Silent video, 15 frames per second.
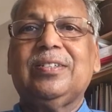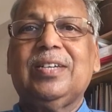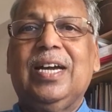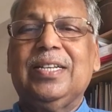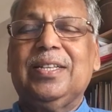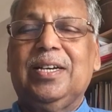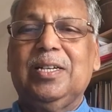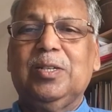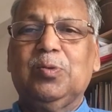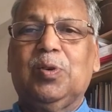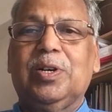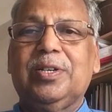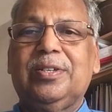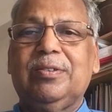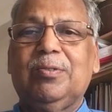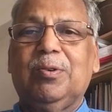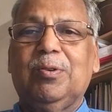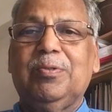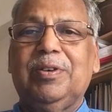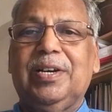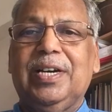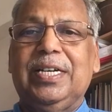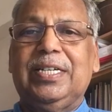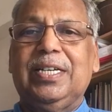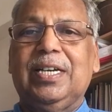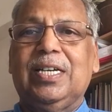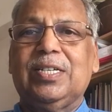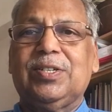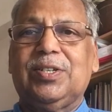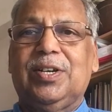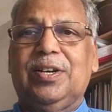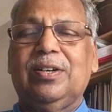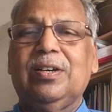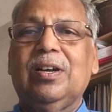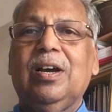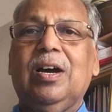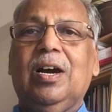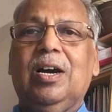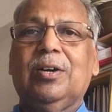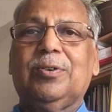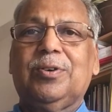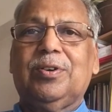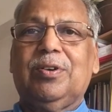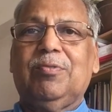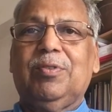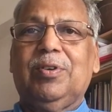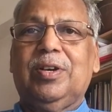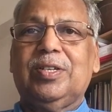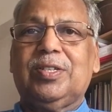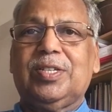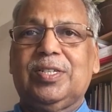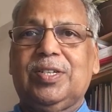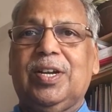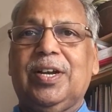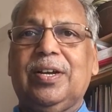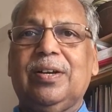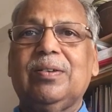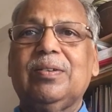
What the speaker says: And that is what COVID-19 has done, or coronavirus has done.